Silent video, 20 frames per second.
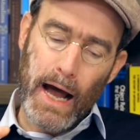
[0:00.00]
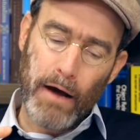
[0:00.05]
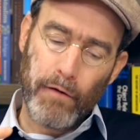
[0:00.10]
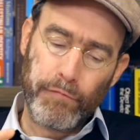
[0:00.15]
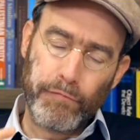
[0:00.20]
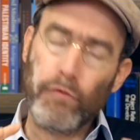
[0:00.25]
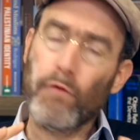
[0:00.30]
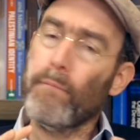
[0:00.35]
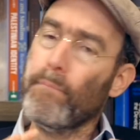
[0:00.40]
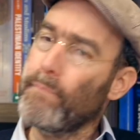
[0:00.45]

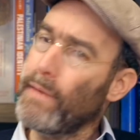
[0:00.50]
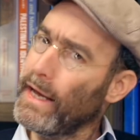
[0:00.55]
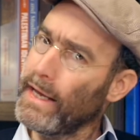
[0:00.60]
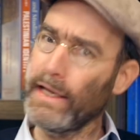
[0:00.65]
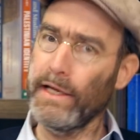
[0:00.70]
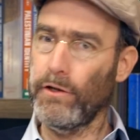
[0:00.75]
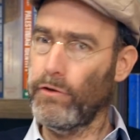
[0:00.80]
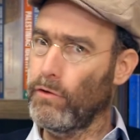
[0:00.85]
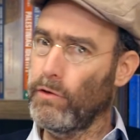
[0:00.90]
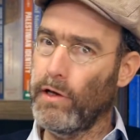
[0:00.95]
for
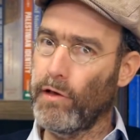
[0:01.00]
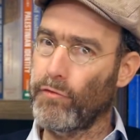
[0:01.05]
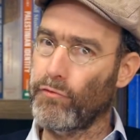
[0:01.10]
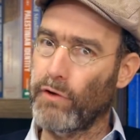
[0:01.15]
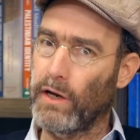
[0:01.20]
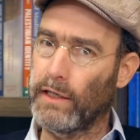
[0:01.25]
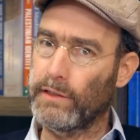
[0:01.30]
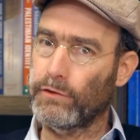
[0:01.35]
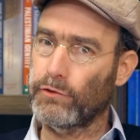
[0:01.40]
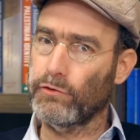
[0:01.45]
many
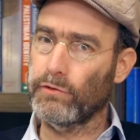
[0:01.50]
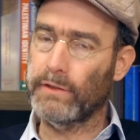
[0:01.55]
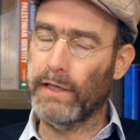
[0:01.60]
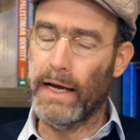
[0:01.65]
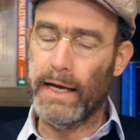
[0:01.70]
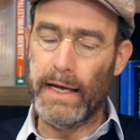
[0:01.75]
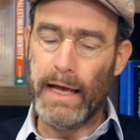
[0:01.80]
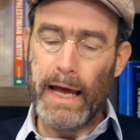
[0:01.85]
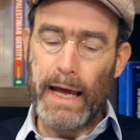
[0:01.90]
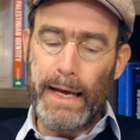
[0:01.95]
Israelis
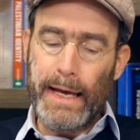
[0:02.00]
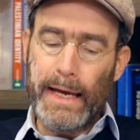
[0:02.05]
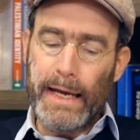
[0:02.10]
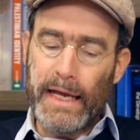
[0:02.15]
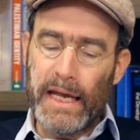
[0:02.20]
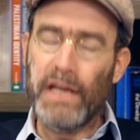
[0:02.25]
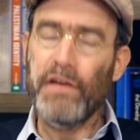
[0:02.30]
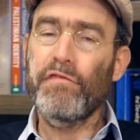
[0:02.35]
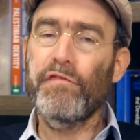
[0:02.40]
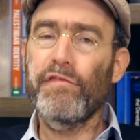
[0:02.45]
today,
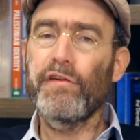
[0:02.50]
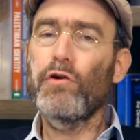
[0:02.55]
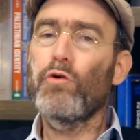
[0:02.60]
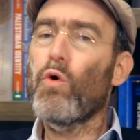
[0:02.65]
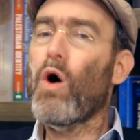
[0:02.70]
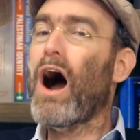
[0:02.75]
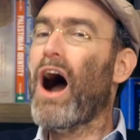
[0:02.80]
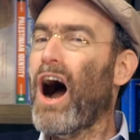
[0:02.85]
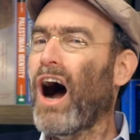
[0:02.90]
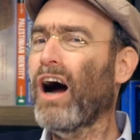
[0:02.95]
if
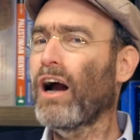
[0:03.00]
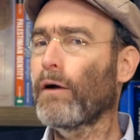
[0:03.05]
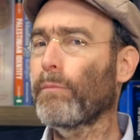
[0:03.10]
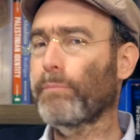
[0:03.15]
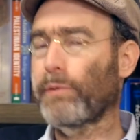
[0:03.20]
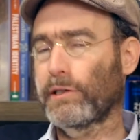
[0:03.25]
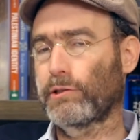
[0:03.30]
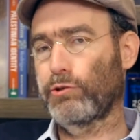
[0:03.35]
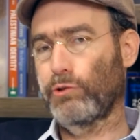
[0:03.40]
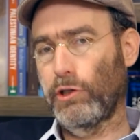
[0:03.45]
you are
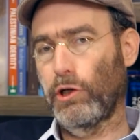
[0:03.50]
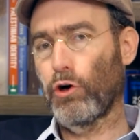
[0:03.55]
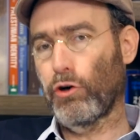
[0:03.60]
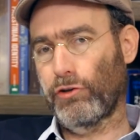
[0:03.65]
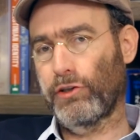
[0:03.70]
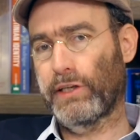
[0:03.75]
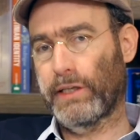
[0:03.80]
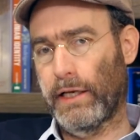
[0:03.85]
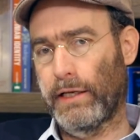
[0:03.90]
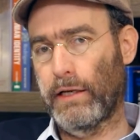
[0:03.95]

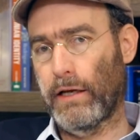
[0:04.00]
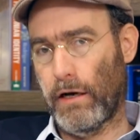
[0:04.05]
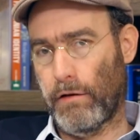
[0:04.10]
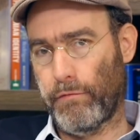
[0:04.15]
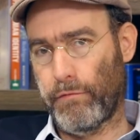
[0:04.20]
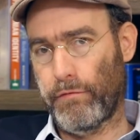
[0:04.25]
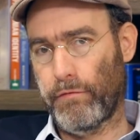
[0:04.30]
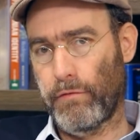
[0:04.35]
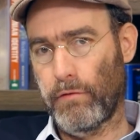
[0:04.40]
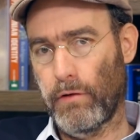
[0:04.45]
patriotic
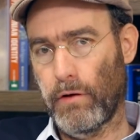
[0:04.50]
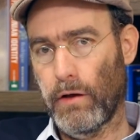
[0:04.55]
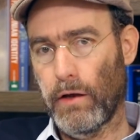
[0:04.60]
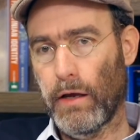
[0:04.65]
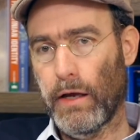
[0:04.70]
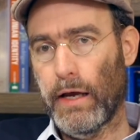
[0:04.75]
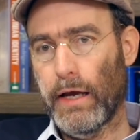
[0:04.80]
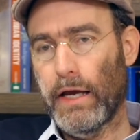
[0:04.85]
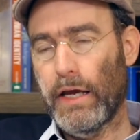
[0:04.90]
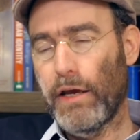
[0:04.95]
enough,
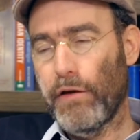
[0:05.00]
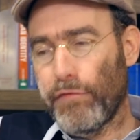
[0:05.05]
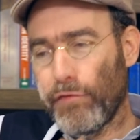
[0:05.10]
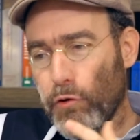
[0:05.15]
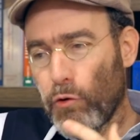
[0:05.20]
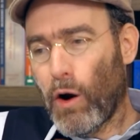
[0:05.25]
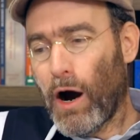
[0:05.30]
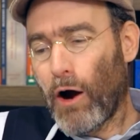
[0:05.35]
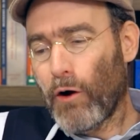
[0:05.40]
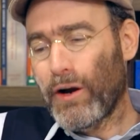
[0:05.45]
if
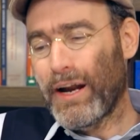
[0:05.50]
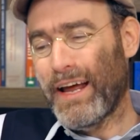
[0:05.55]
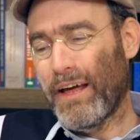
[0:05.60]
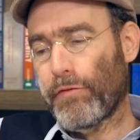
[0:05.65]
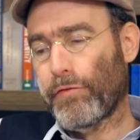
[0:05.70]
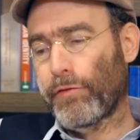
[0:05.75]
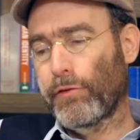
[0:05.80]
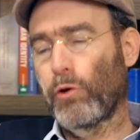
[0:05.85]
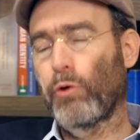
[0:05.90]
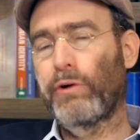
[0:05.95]
you are
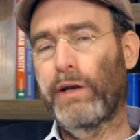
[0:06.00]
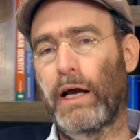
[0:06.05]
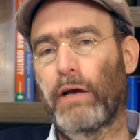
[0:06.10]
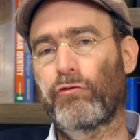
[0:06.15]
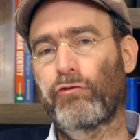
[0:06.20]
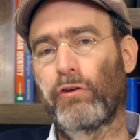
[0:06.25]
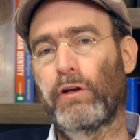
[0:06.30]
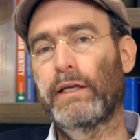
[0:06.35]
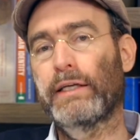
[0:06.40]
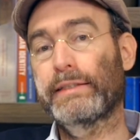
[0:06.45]

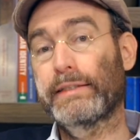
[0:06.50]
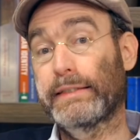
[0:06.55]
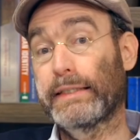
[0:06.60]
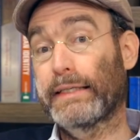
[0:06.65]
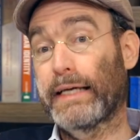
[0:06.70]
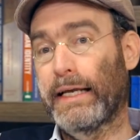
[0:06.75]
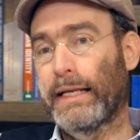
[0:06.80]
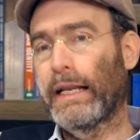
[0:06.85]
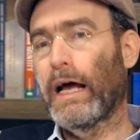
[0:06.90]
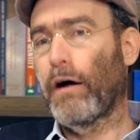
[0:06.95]

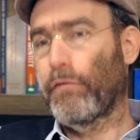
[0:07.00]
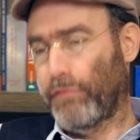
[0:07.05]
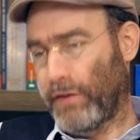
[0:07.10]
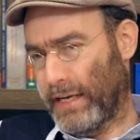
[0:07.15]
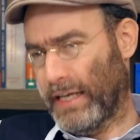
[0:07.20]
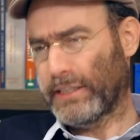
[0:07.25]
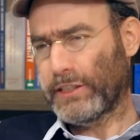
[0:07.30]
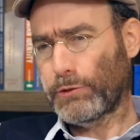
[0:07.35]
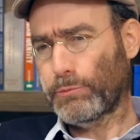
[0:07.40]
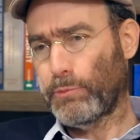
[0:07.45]
ethno-nationalistic enough,
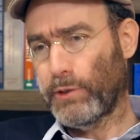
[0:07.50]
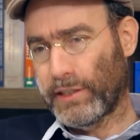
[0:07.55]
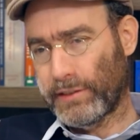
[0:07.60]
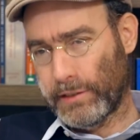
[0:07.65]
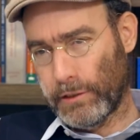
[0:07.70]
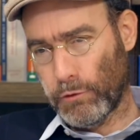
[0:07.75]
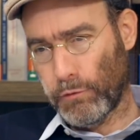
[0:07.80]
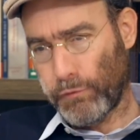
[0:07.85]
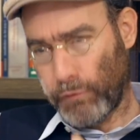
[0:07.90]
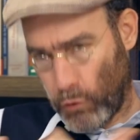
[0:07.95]
and
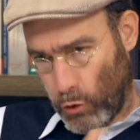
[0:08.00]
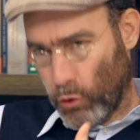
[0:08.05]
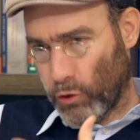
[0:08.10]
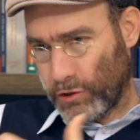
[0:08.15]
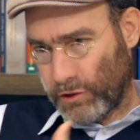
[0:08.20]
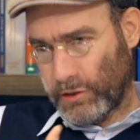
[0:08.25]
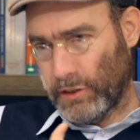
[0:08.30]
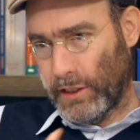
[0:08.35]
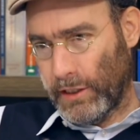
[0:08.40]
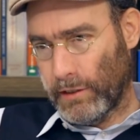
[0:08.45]
express it, of
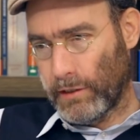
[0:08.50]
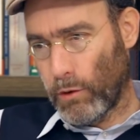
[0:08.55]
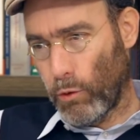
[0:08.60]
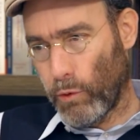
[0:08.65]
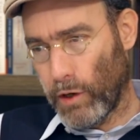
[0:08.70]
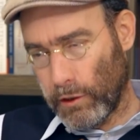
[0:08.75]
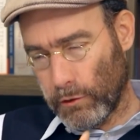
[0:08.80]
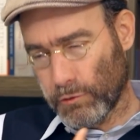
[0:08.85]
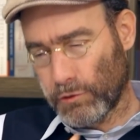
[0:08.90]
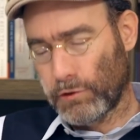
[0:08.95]
course, in the
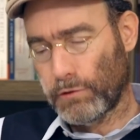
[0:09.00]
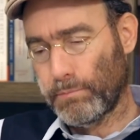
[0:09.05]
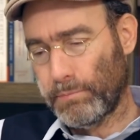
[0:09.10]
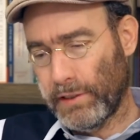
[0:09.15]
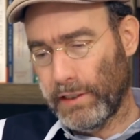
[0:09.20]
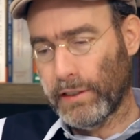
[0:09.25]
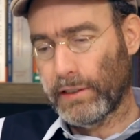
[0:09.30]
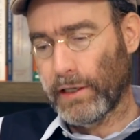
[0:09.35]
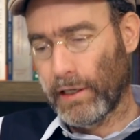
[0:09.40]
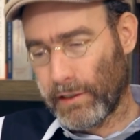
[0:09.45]
way you
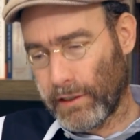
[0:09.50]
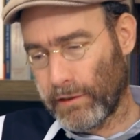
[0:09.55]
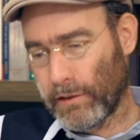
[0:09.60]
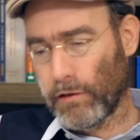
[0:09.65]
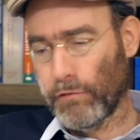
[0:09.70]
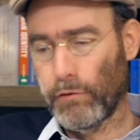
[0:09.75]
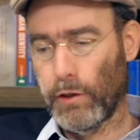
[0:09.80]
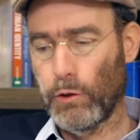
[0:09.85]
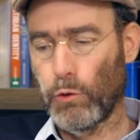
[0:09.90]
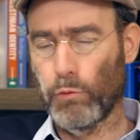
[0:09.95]
speak and in
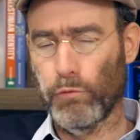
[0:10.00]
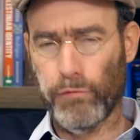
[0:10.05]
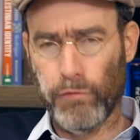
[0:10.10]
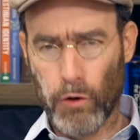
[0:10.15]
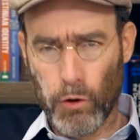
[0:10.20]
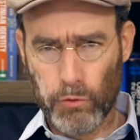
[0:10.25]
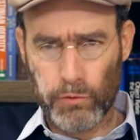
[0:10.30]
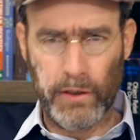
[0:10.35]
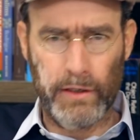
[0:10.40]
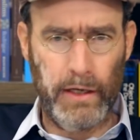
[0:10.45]
the way you
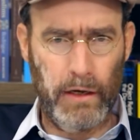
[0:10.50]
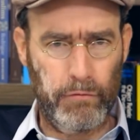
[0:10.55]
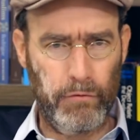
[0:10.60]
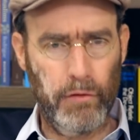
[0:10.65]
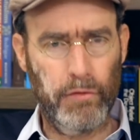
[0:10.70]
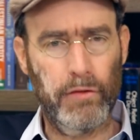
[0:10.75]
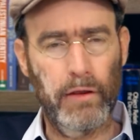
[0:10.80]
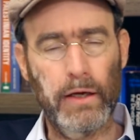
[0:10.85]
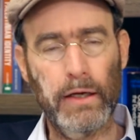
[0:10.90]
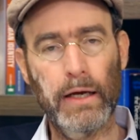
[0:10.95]
vote and
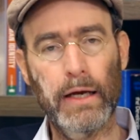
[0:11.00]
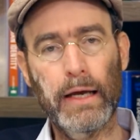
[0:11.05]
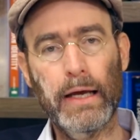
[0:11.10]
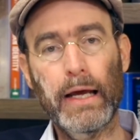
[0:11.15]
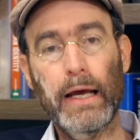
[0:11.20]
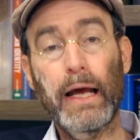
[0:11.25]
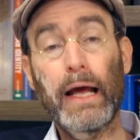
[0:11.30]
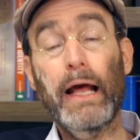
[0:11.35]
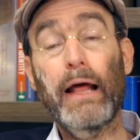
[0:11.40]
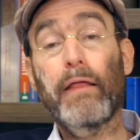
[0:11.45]
everything,
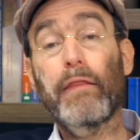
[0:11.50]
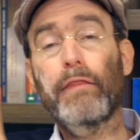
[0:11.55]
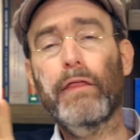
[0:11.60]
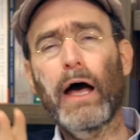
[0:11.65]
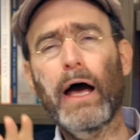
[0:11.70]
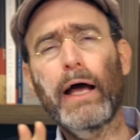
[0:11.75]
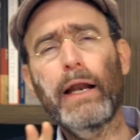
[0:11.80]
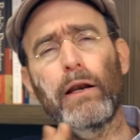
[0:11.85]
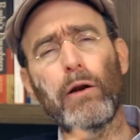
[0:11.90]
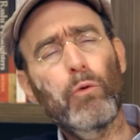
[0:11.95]

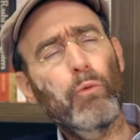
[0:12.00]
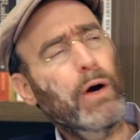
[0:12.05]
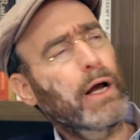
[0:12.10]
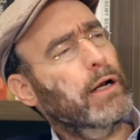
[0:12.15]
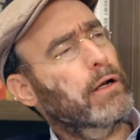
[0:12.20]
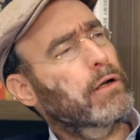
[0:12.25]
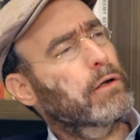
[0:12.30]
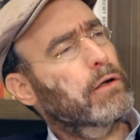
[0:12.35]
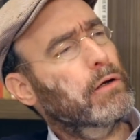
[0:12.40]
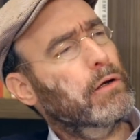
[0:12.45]
then,
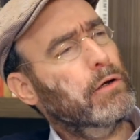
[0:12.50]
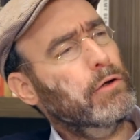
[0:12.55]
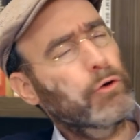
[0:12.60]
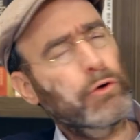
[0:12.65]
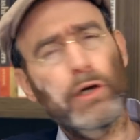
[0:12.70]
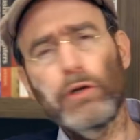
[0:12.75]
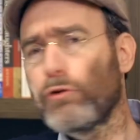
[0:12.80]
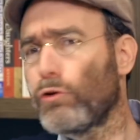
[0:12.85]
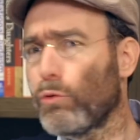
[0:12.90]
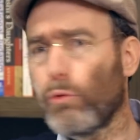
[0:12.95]
well, you
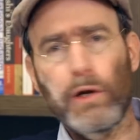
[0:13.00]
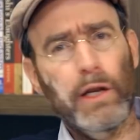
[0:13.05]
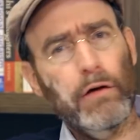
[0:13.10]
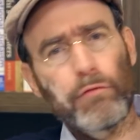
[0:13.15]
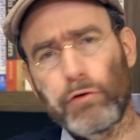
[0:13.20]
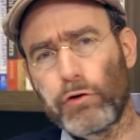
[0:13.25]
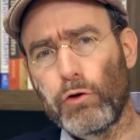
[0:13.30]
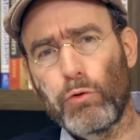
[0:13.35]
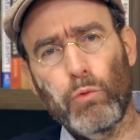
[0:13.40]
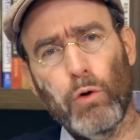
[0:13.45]
can do
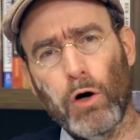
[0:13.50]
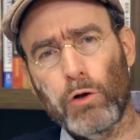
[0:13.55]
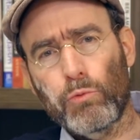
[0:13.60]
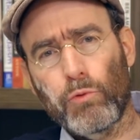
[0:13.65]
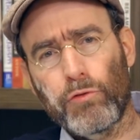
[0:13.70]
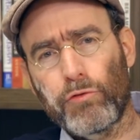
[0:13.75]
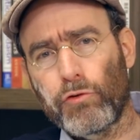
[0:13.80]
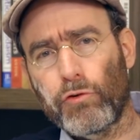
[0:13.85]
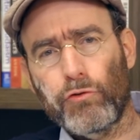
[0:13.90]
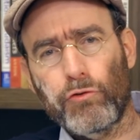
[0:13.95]
whatever you want
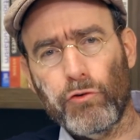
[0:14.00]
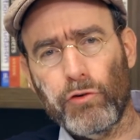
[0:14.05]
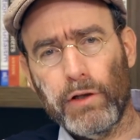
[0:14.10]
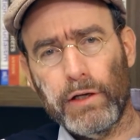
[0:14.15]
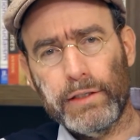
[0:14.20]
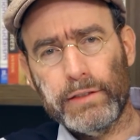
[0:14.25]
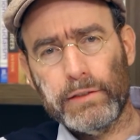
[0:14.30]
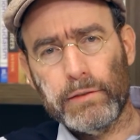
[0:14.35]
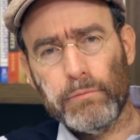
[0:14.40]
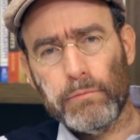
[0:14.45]
with your
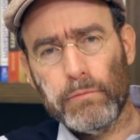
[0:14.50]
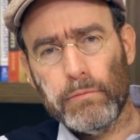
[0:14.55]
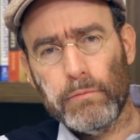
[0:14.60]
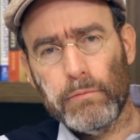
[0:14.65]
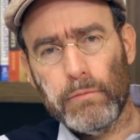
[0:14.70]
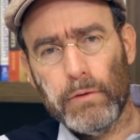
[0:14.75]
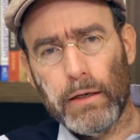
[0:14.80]
Judaism.